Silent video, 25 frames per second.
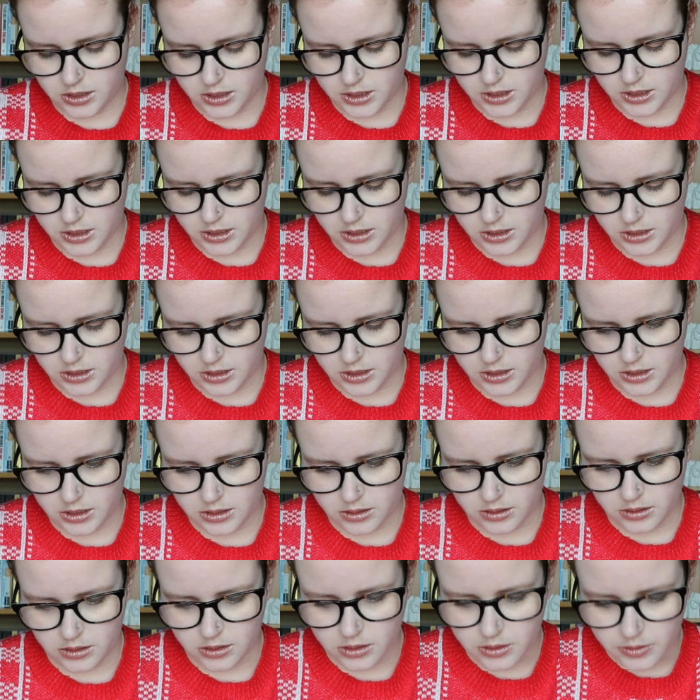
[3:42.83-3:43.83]
Oh
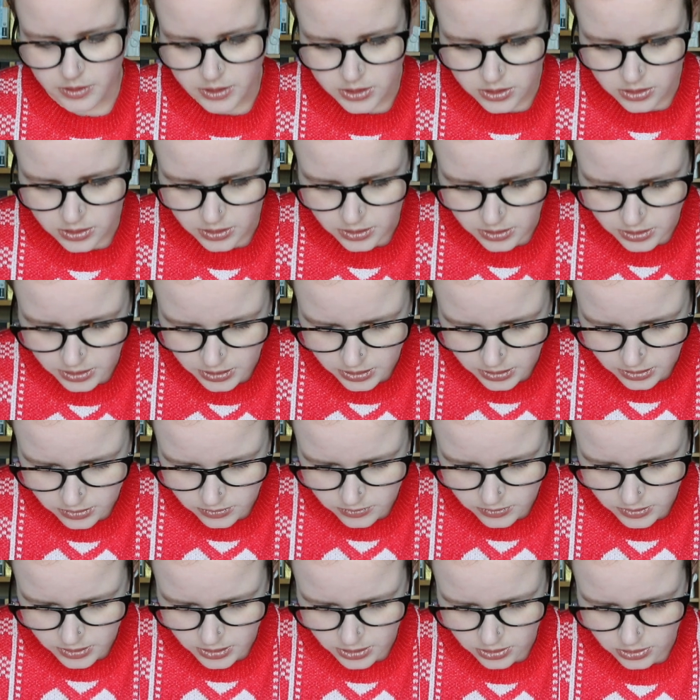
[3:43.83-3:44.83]
no, actually I think
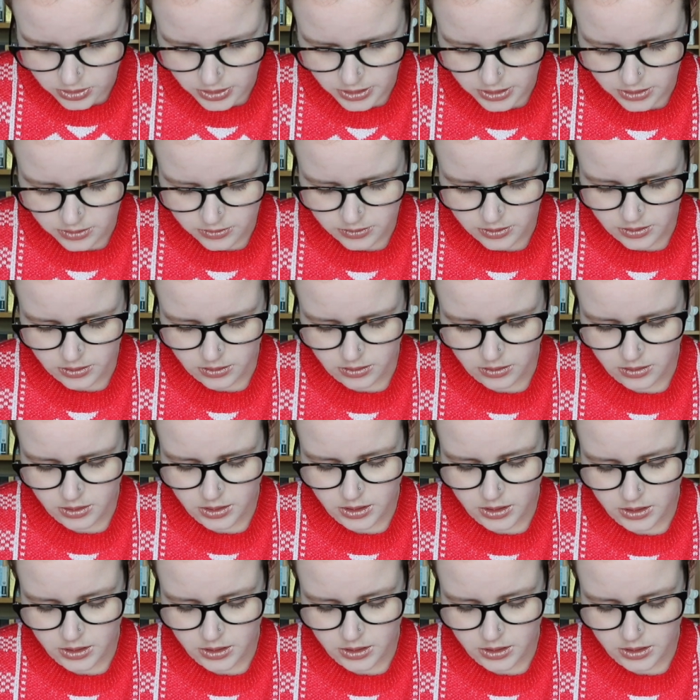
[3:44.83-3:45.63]
it's TJ as in